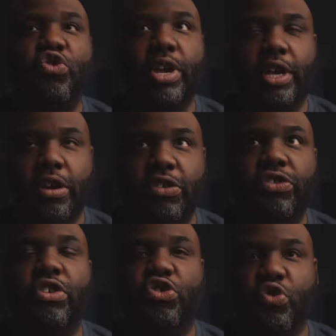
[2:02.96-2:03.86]

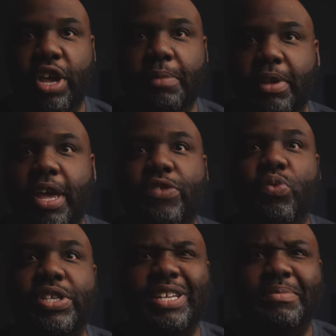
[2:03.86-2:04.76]
drinkers to drink because
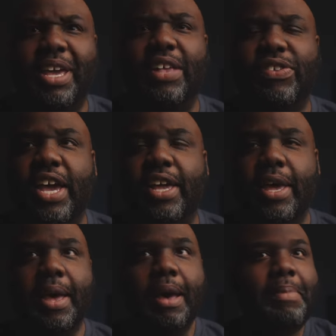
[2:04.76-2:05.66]
whiskey to me is like
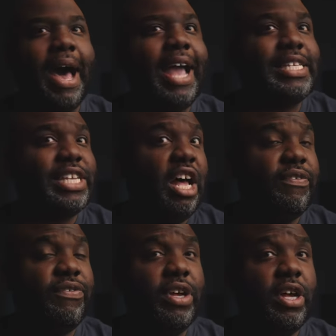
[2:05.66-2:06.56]
by
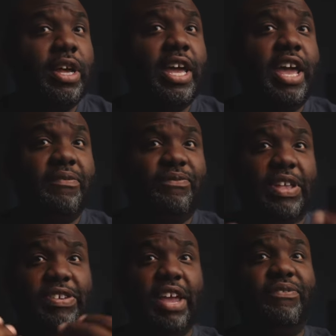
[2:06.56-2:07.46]
itself, it,
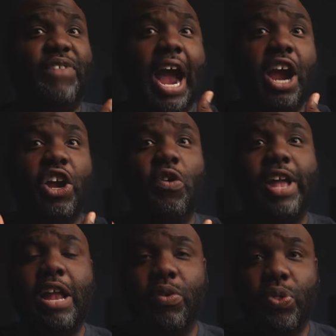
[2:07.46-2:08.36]
it's like fire going
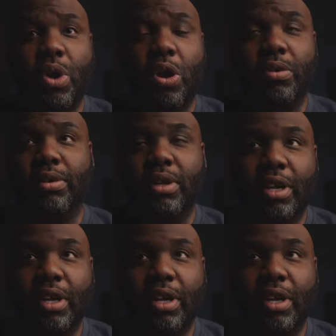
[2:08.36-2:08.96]
down your throat.